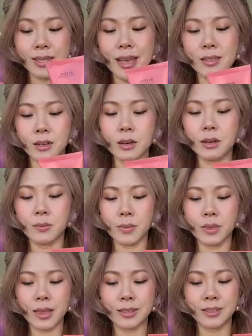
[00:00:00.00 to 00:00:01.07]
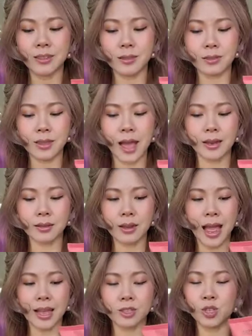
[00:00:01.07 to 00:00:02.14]
together that, do, that
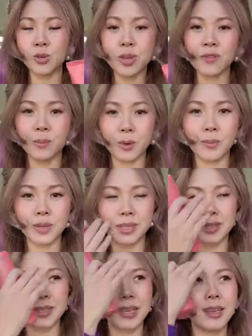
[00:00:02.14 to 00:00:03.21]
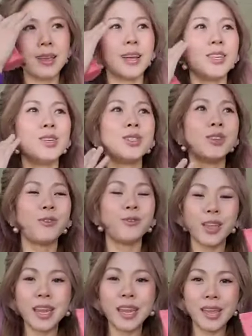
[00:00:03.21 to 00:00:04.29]
have two different purposes, you're
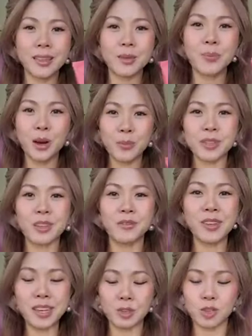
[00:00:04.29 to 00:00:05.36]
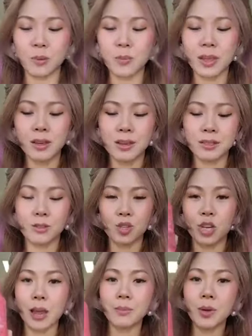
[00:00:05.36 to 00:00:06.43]
defeating the purpose of each. So
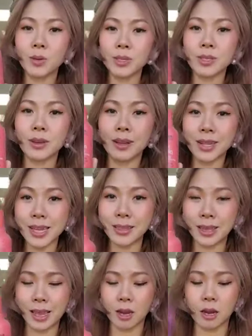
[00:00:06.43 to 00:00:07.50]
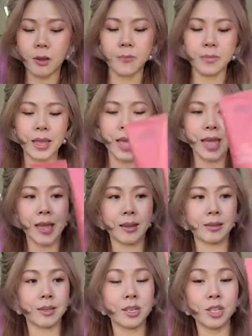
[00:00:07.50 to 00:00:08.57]
shampoo is to clean the hair
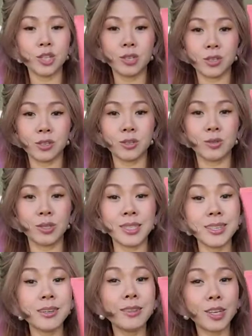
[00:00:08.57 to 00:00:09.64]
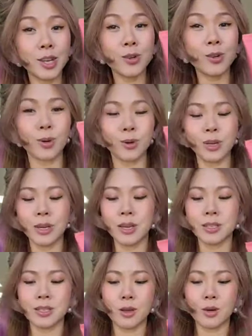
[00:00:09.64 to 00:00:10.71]
and conditioner is to seal the cuticle.
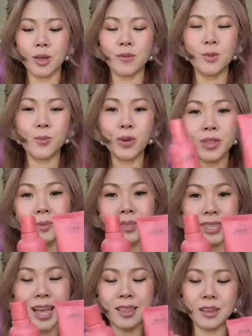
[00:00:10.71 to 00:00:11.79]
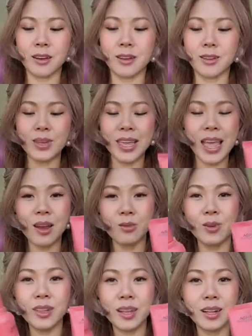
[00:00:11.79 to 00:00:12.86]
So if you put them together, you can't
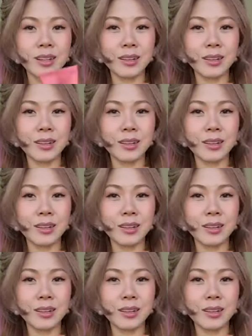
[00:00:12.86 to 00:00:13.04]
really